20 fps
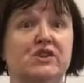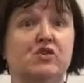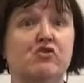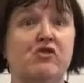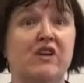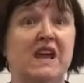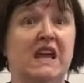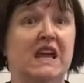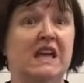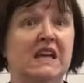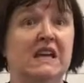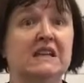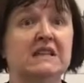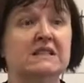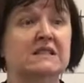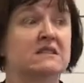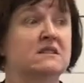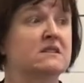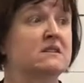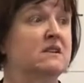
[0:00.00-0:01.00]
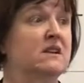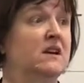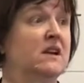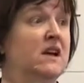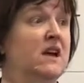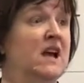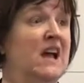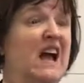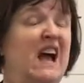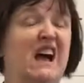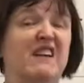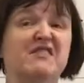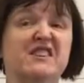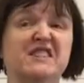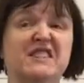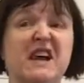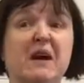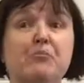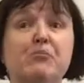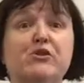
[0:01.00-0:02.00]
degrees, and the
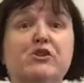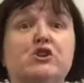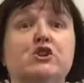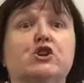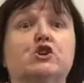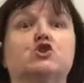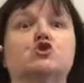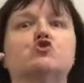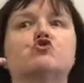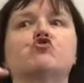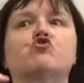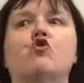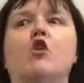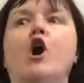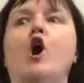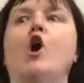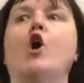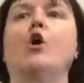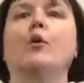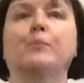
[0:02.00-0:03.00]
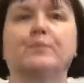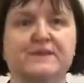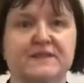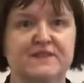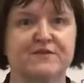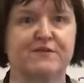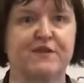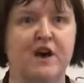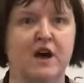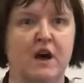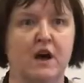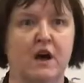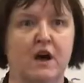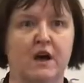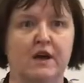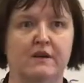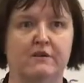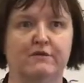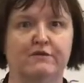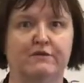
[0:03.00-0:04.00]
temperature drops
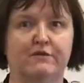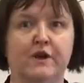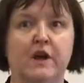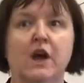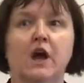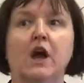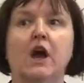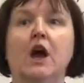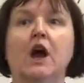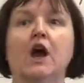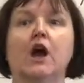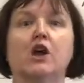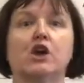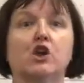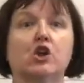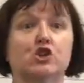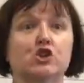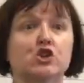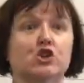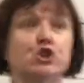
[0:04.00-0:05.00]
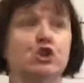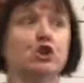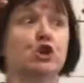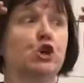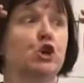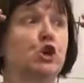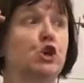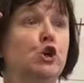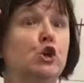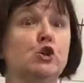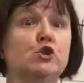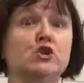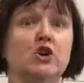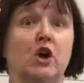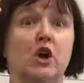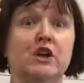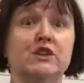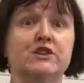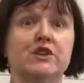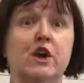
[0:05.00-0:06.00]
5. You're
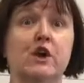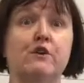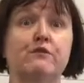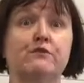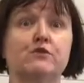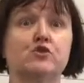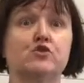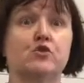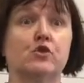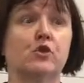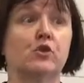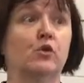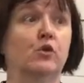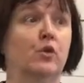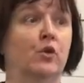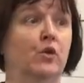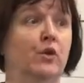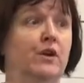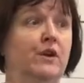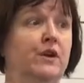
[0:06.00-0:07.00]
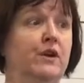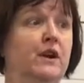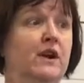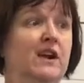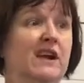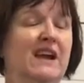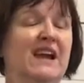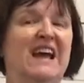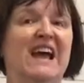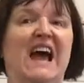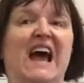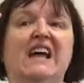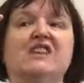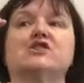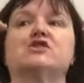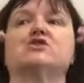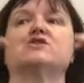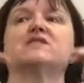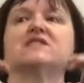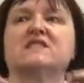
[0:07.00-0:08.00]
$2 overdrawn,
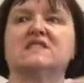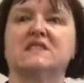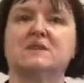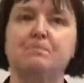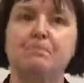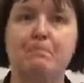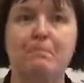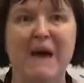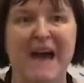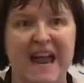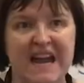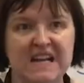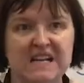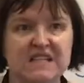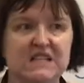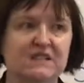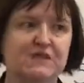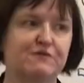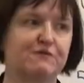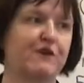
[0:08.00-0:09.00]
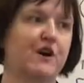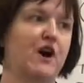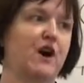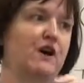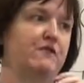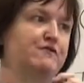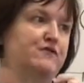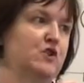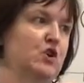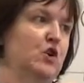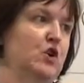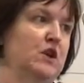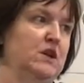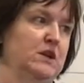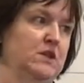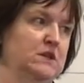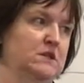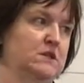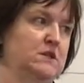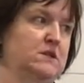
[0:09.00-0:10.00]
and you spend
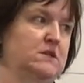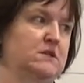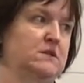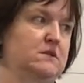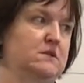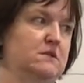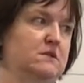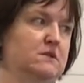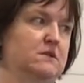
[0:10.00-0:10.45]
$5.